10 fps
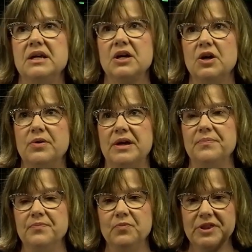Okay,
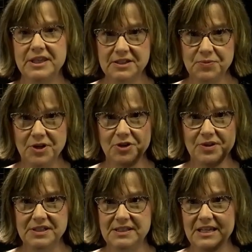with this one, you
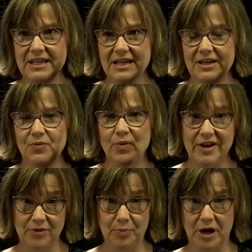can see we
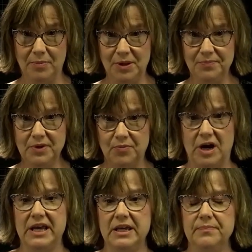have a problem,
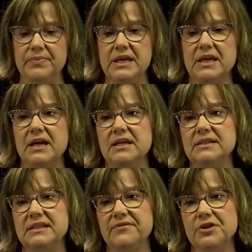right?
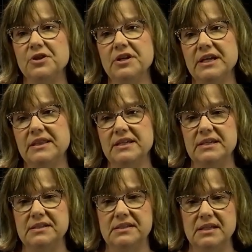Because if you look at
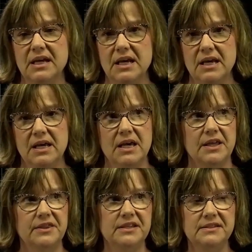this,
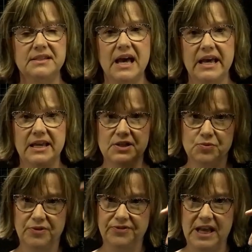this guy is
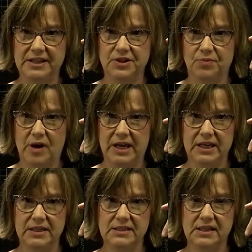reflected,
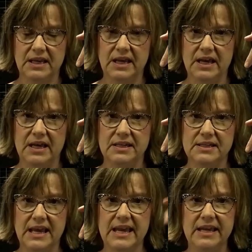right?
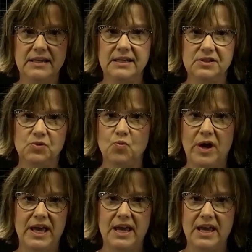And 8 is
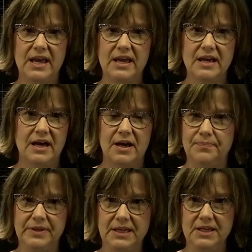way
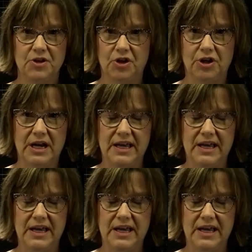up here.